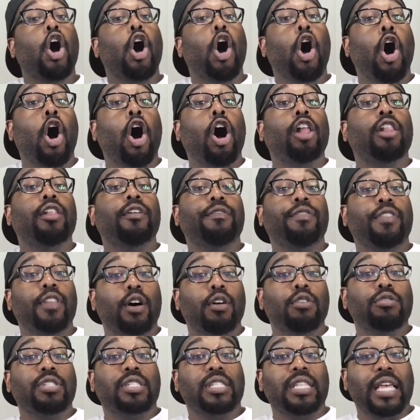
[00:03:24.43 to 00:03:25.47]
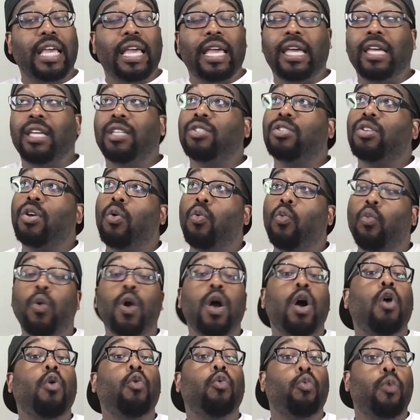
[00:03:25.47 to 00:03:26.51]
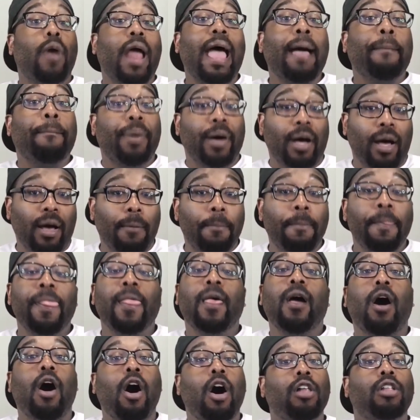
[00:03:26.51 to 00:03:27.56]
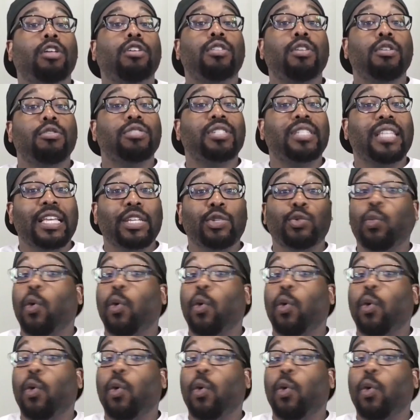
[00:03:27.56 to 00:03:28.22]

all of those things will wrap up. All of those things